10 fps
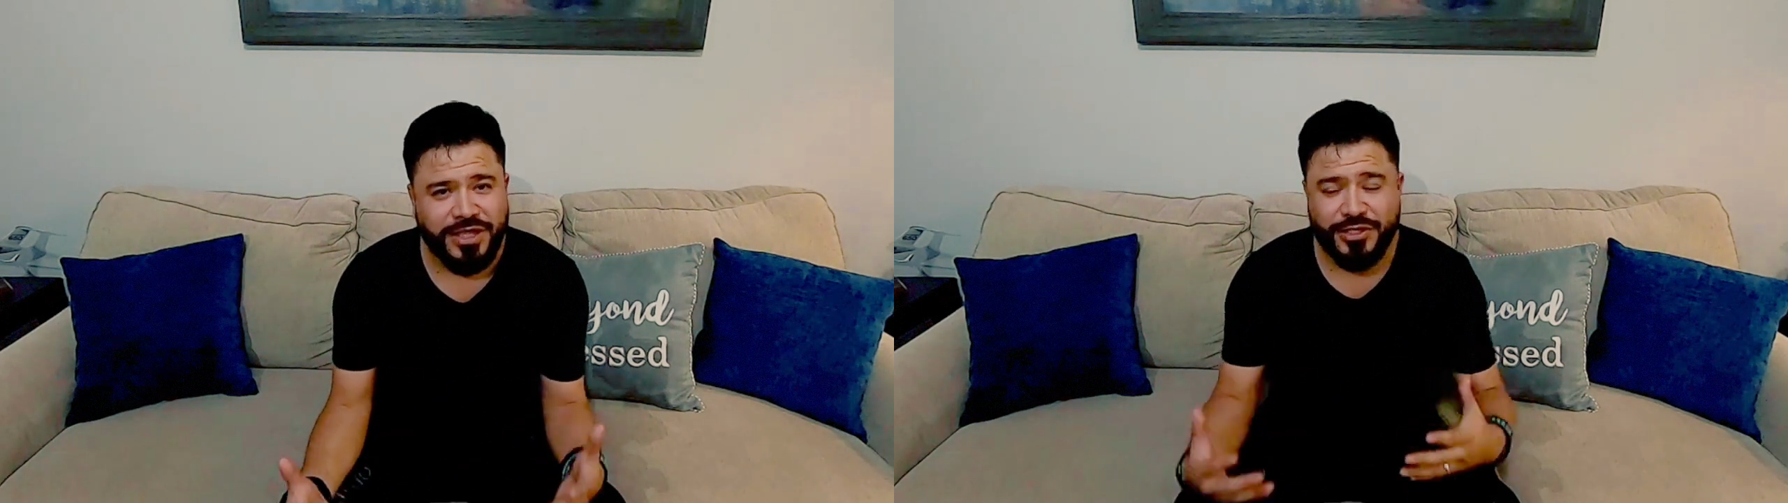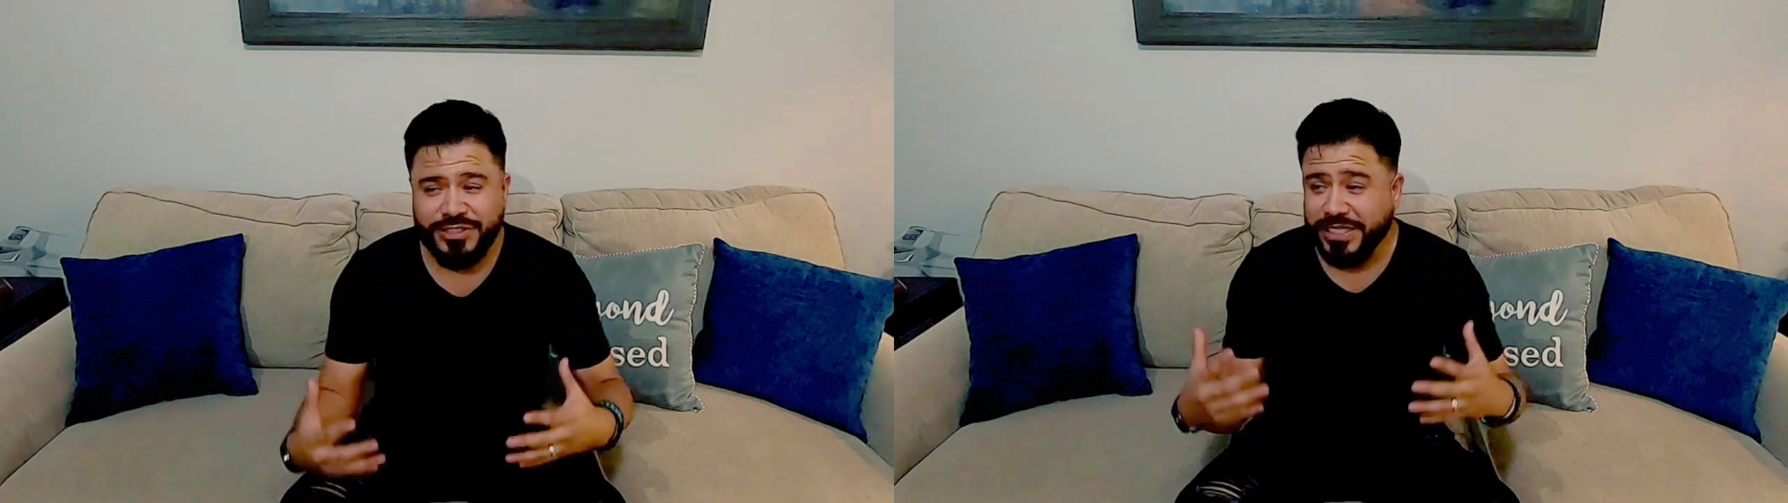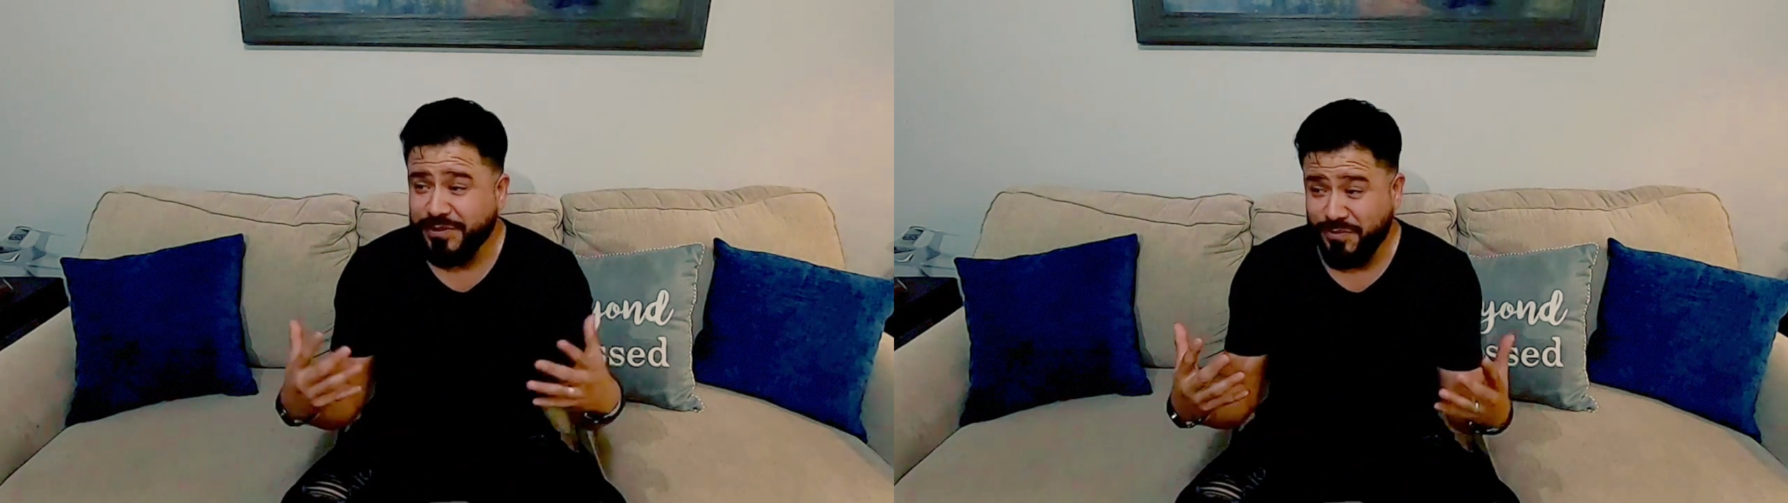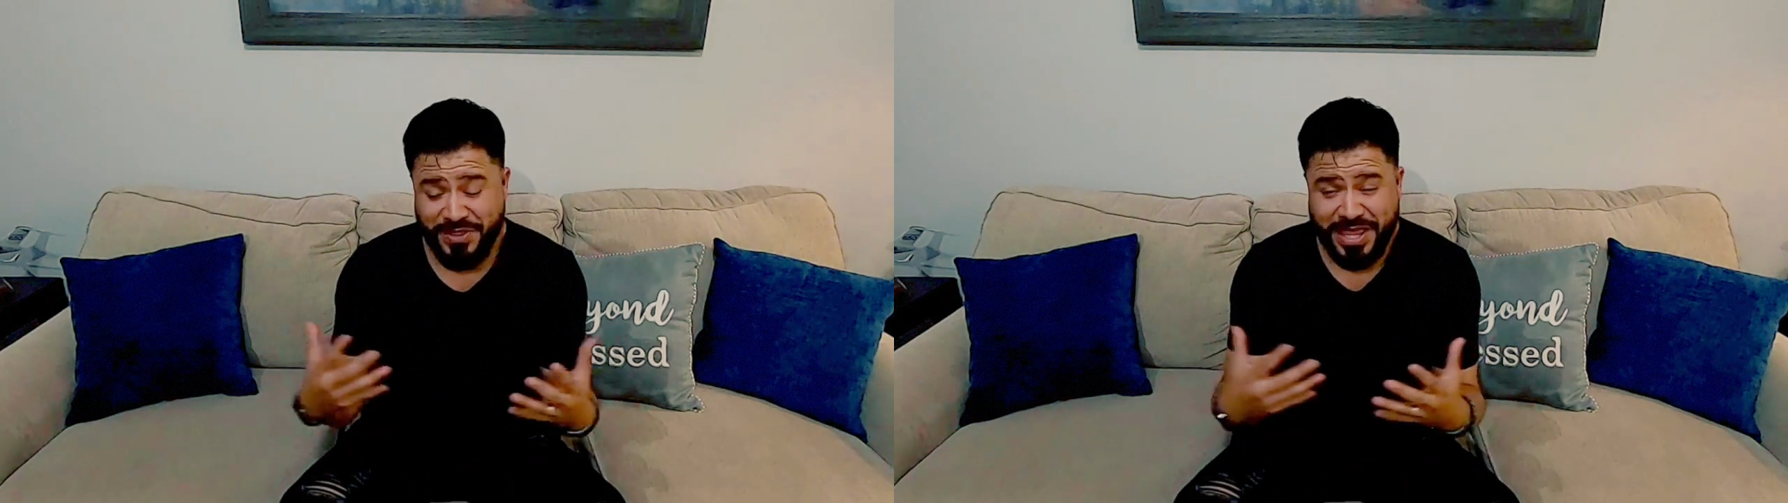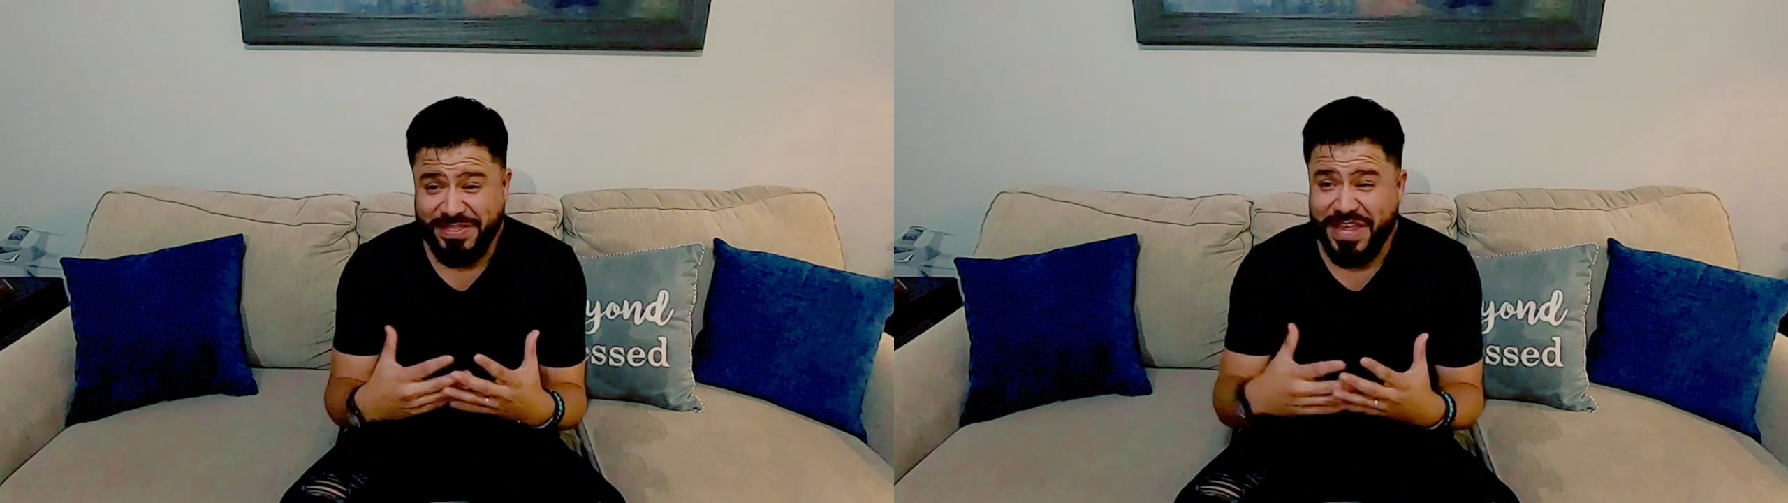There's a
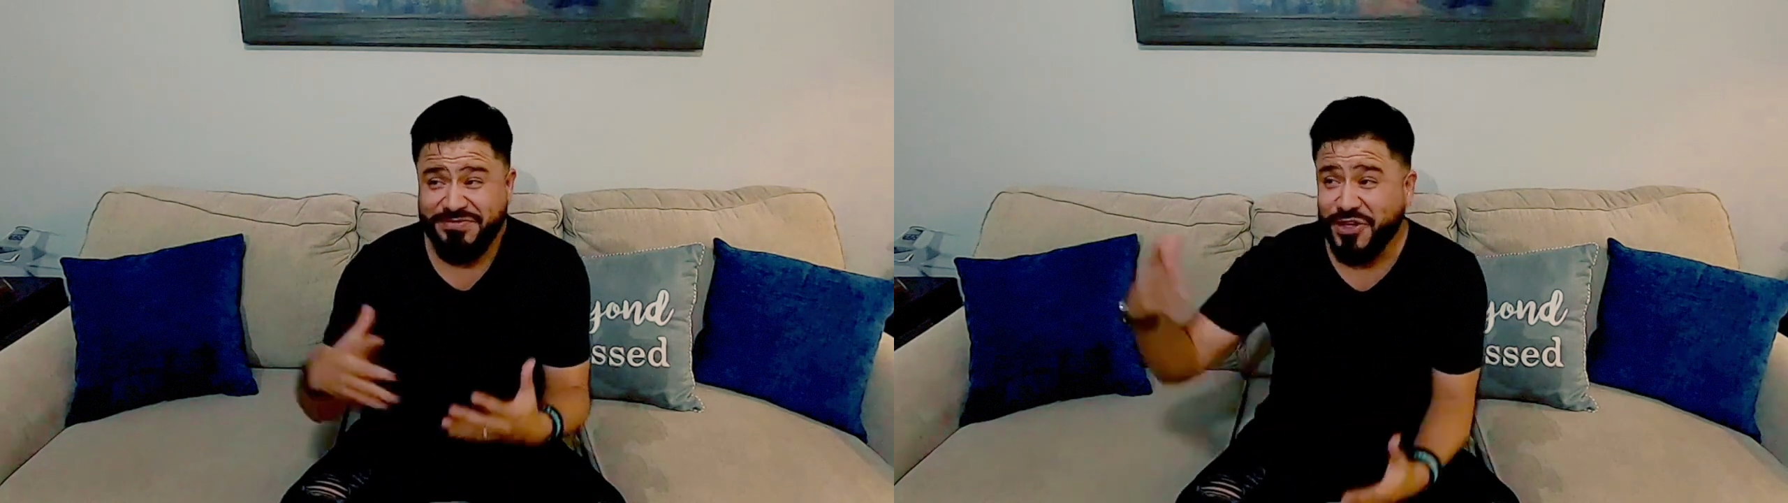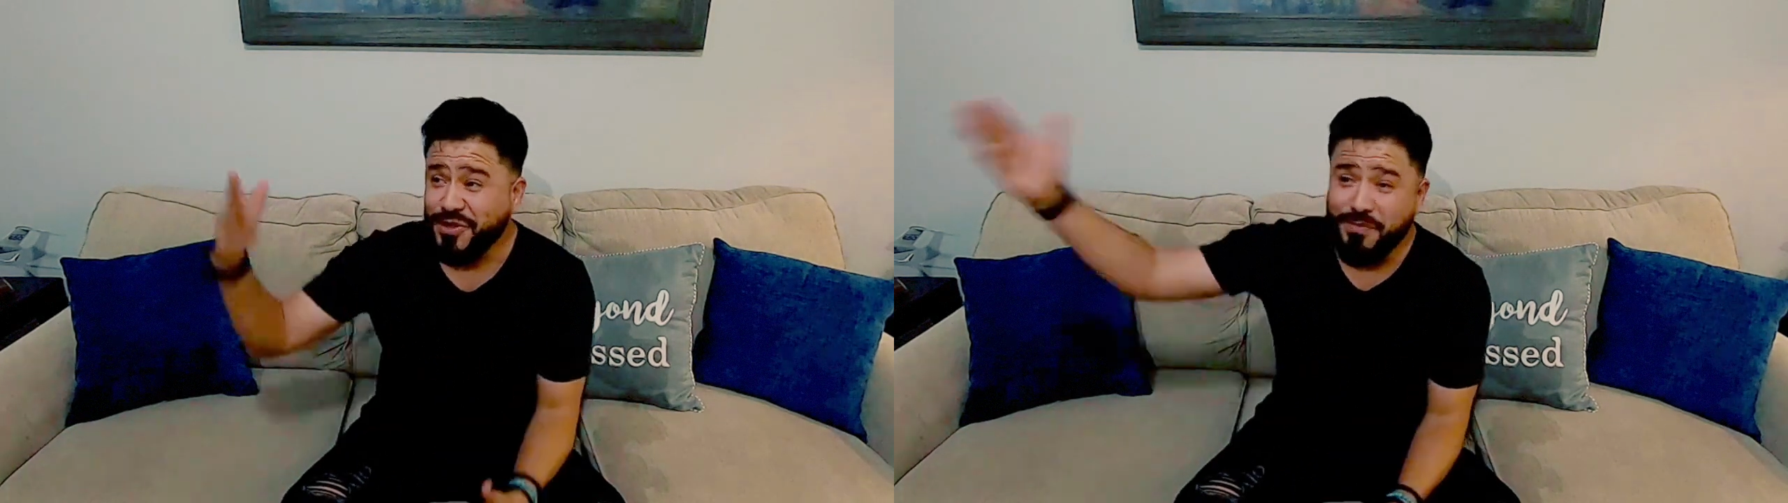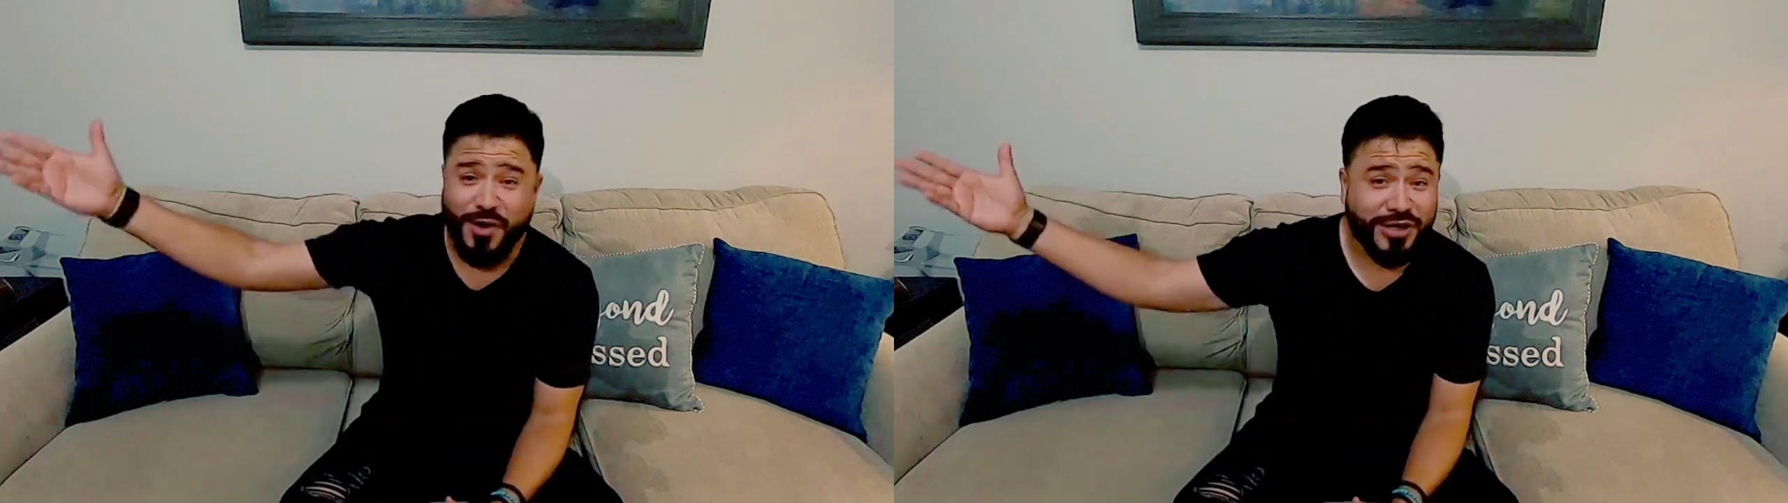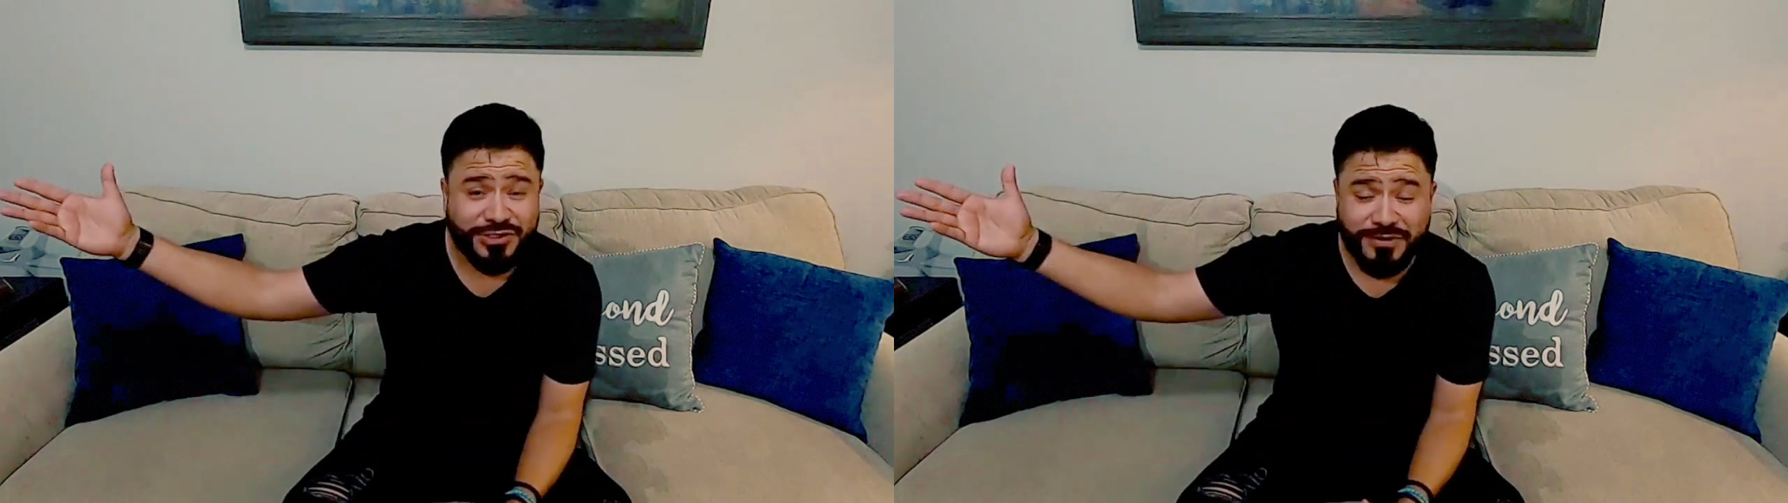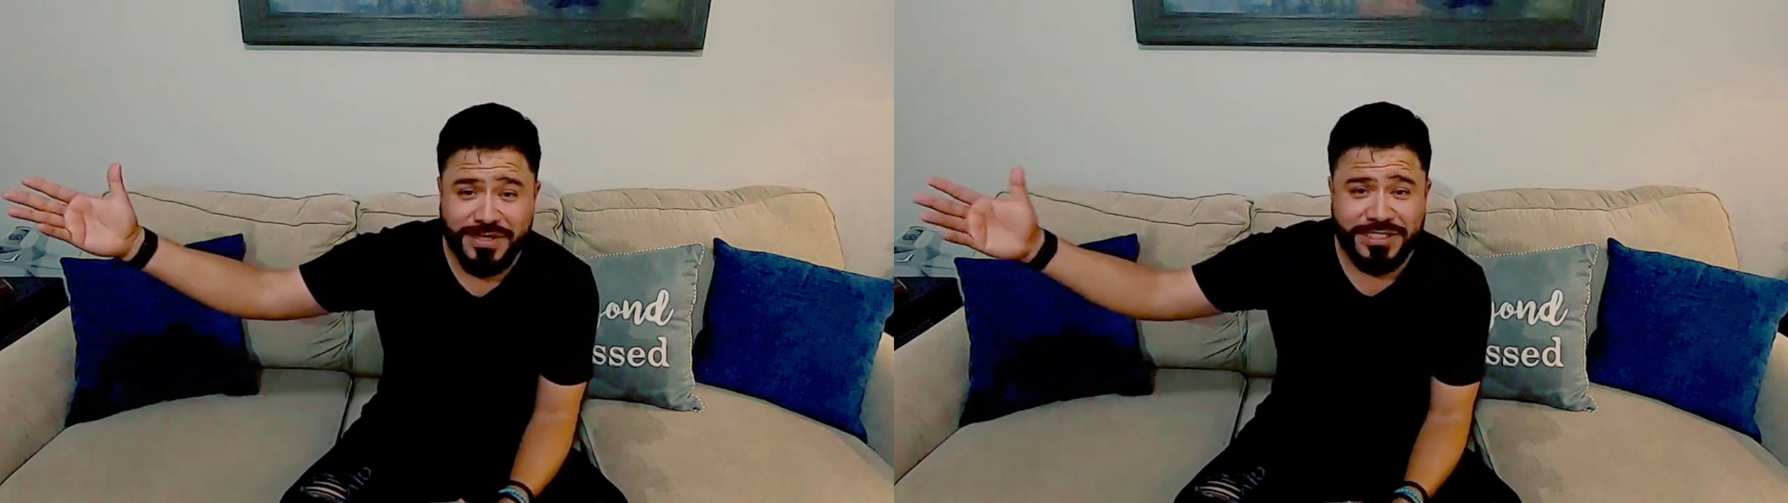they, they took parks
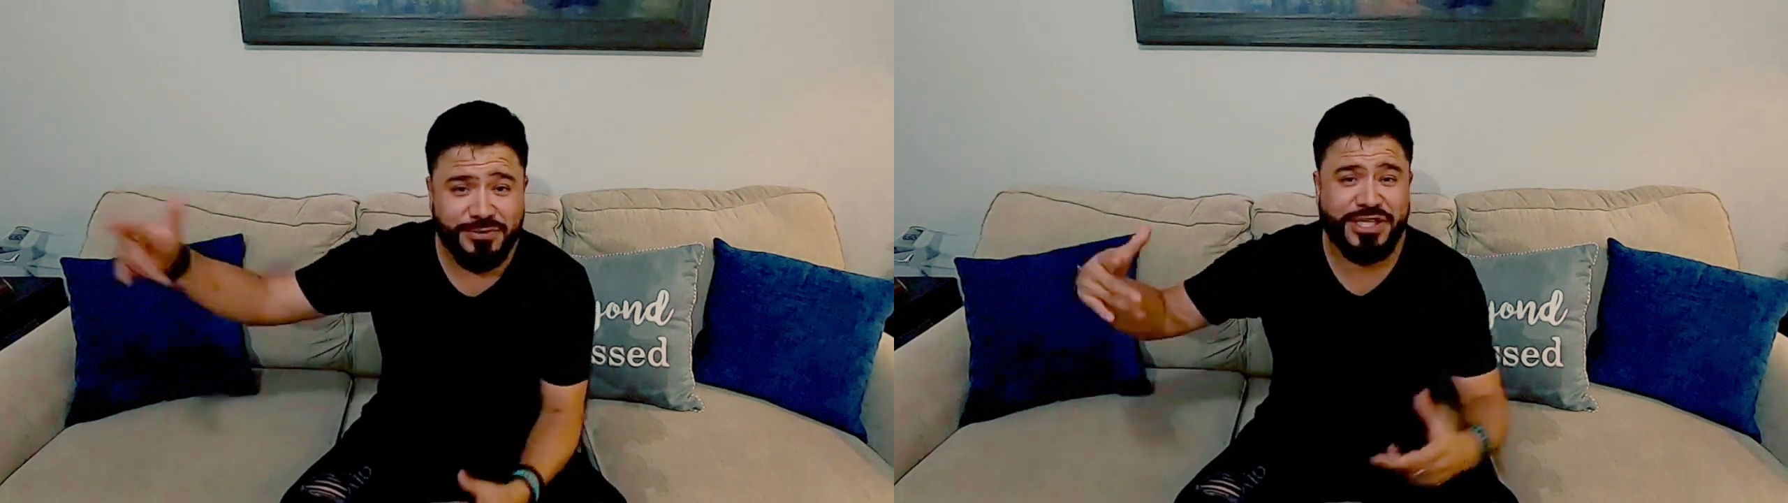from us.